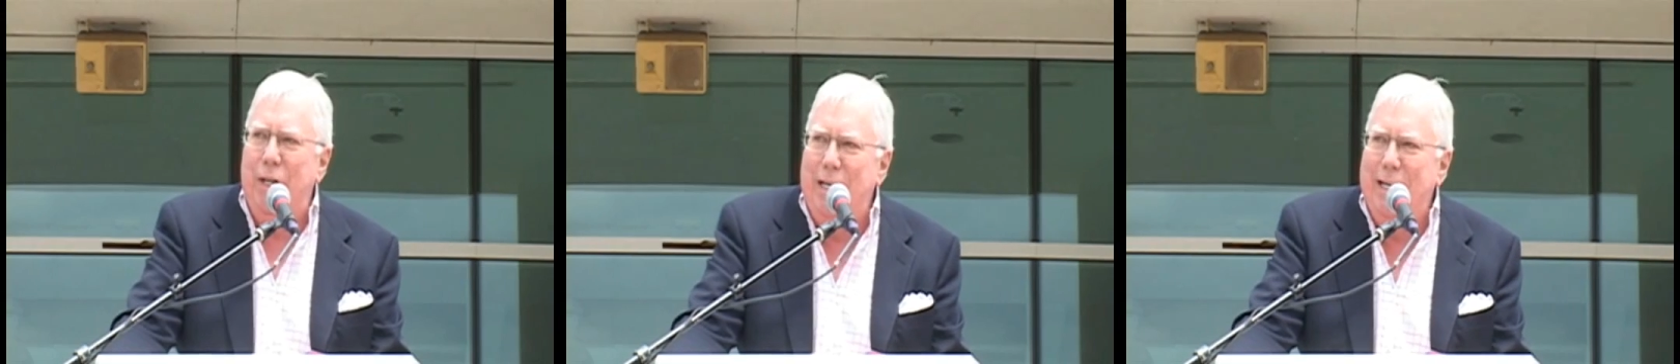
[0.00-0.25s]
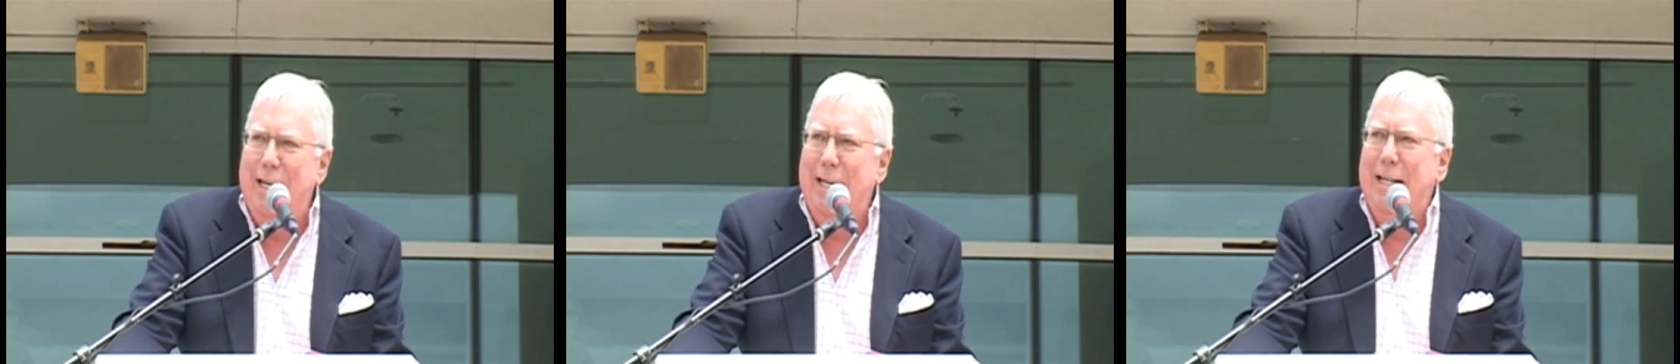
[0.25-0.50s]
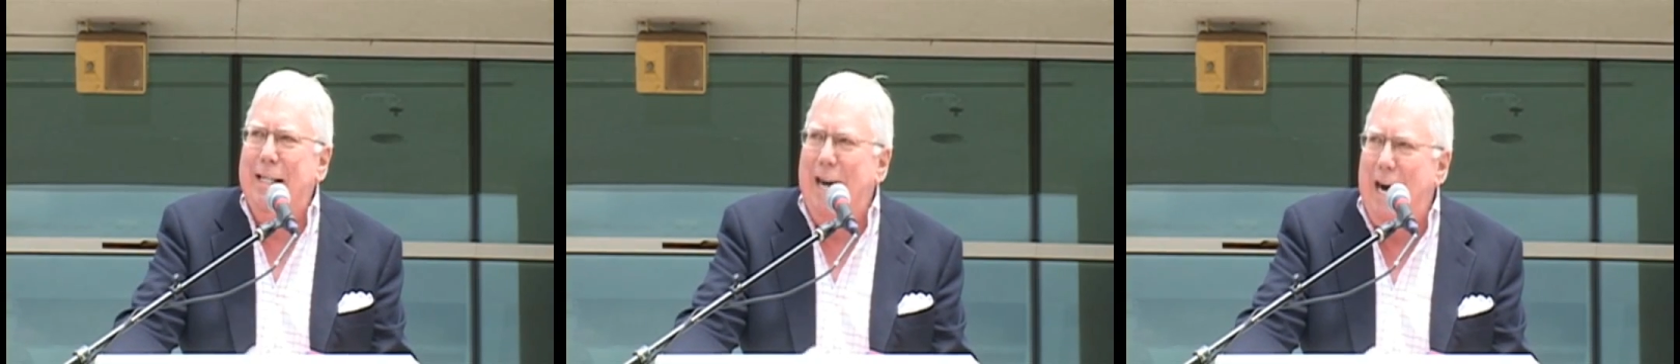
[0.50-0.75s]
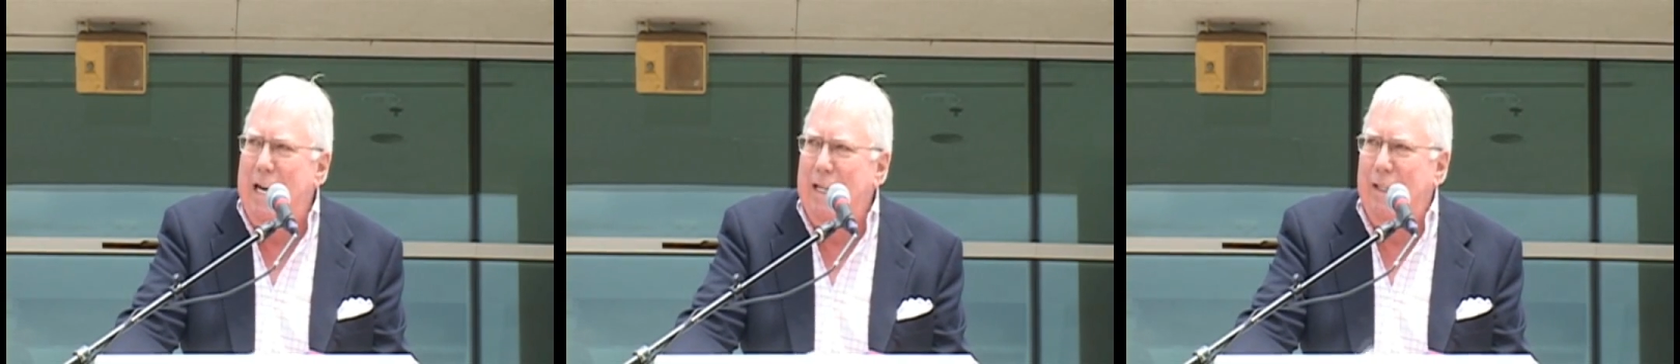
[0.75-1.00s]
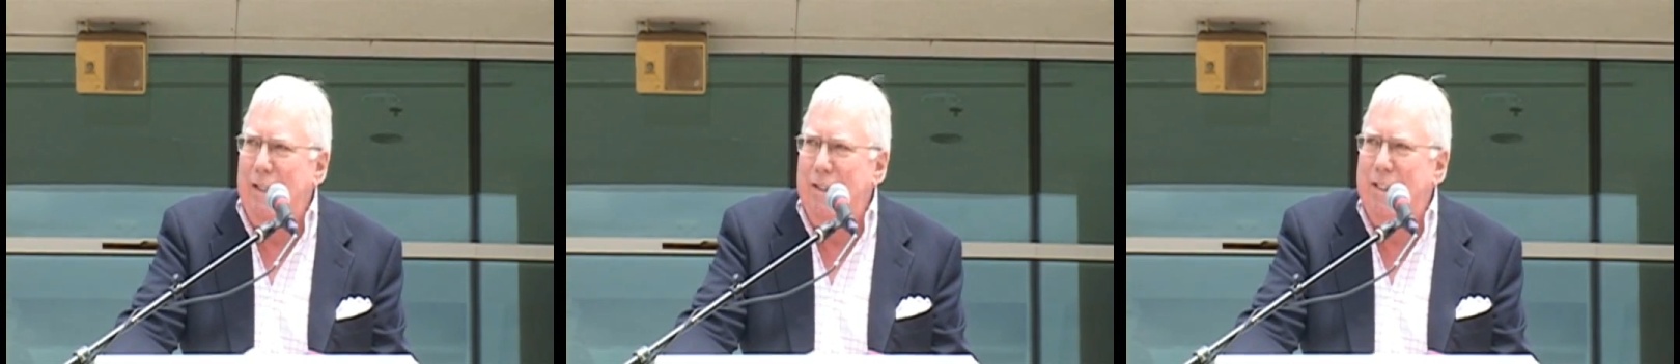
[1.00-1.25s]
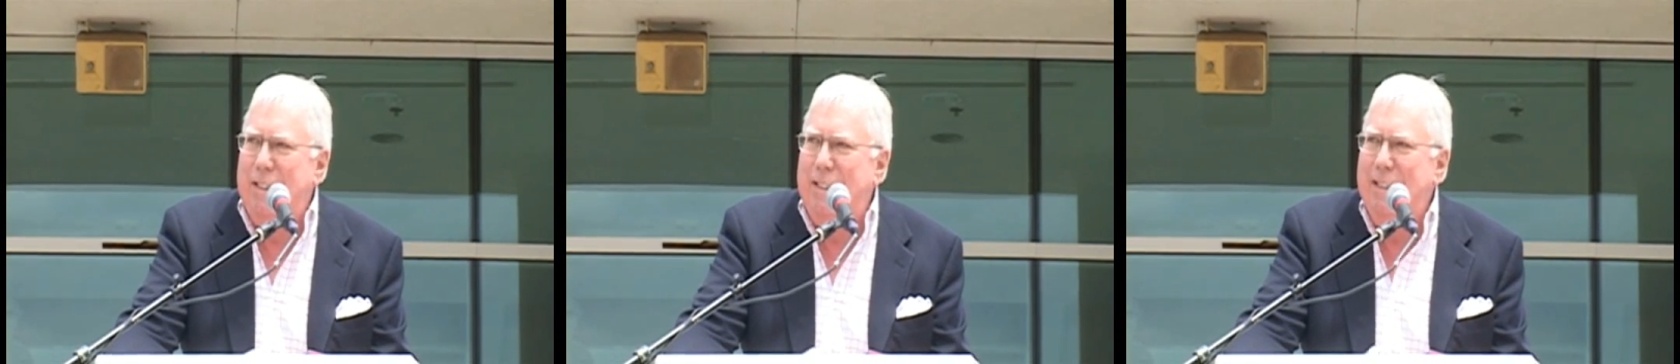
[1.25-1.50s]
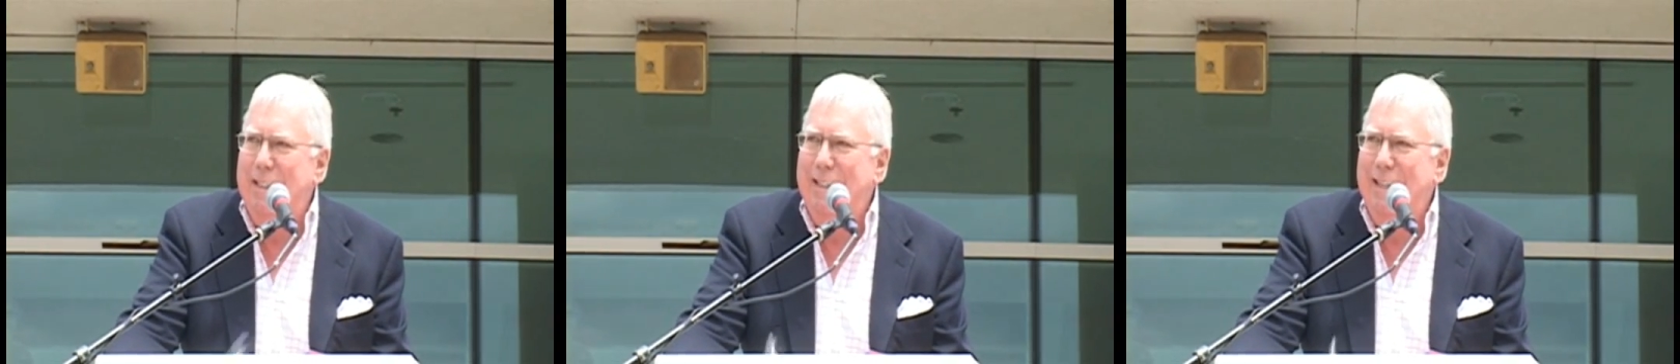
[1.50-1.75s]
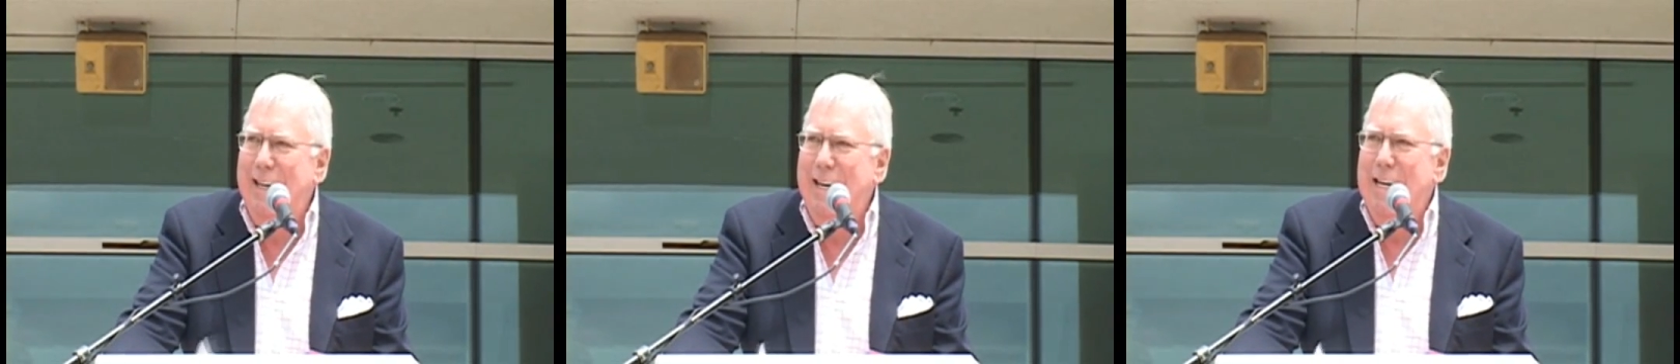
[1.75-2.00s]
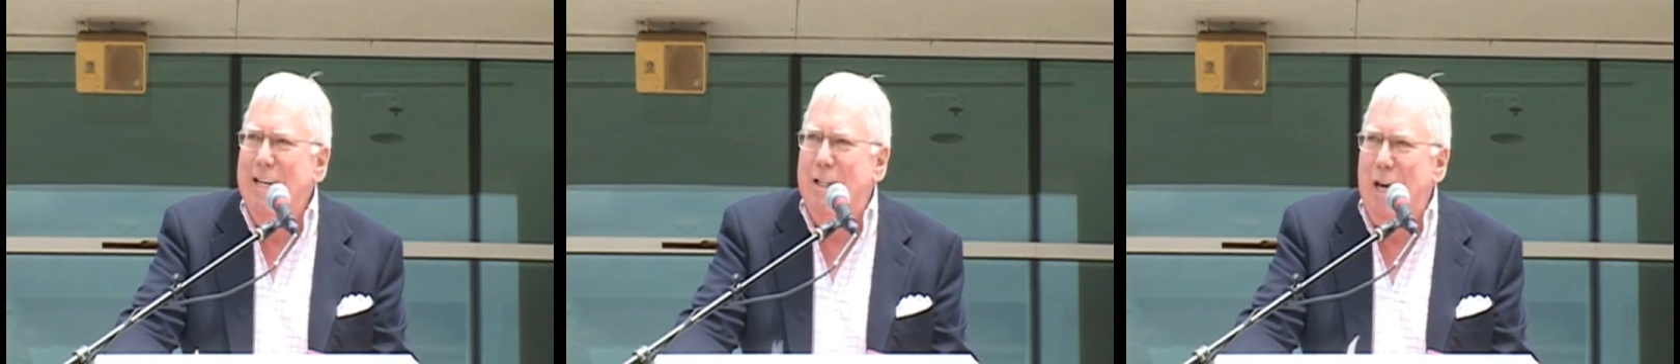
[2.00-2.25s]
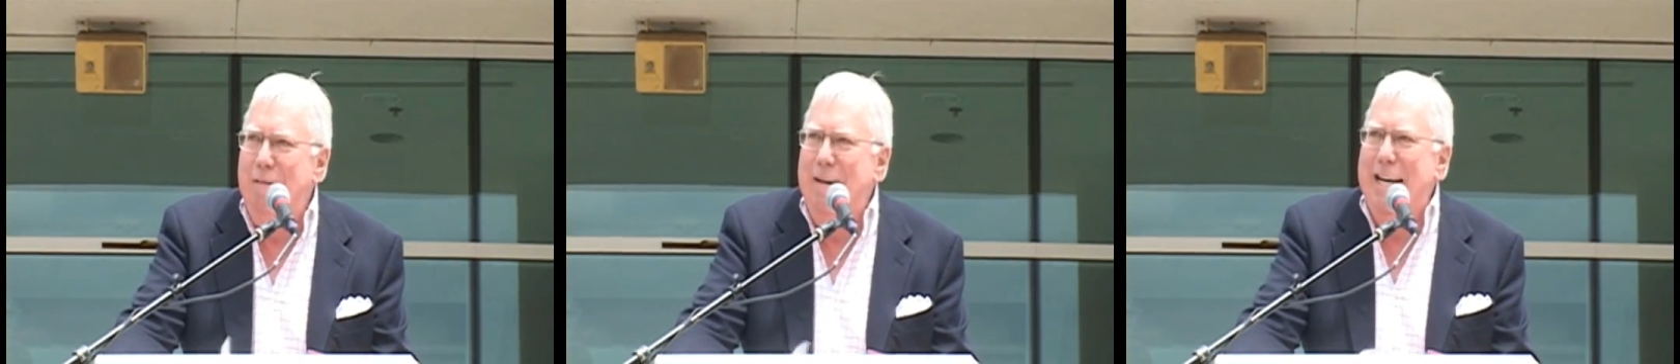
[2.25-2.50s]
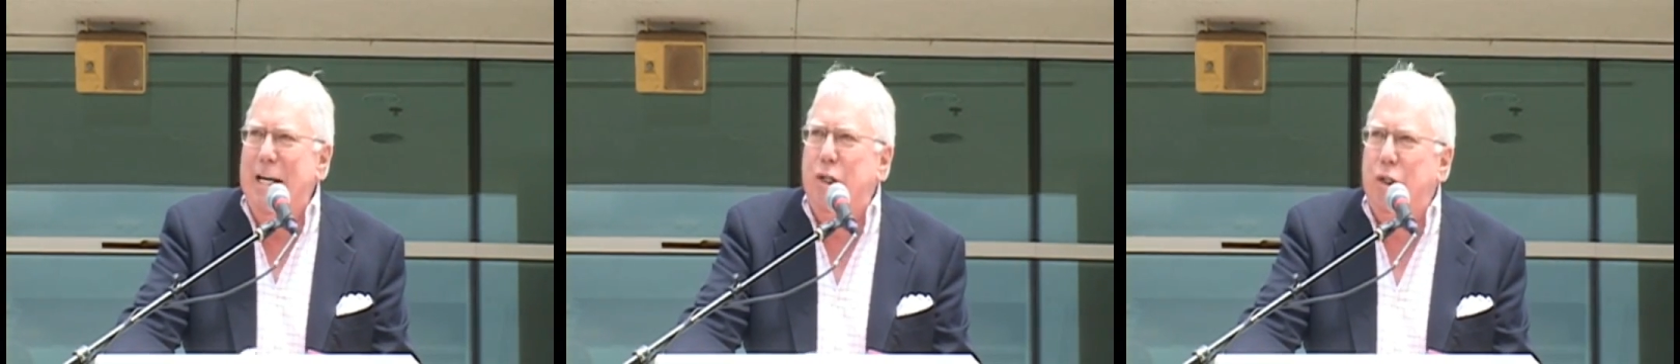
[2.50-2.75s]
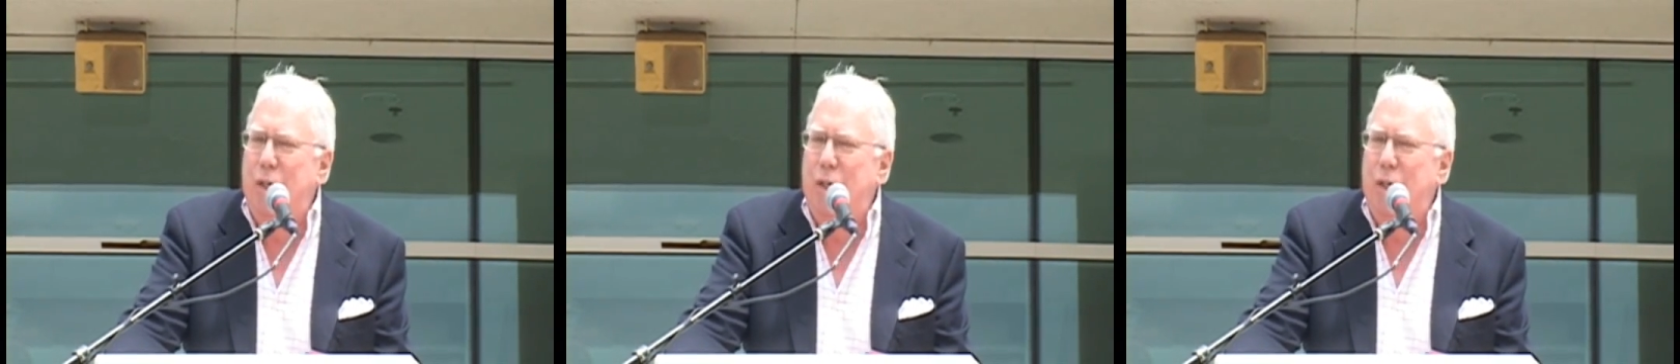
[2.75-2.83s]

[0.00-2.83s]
trillion, $70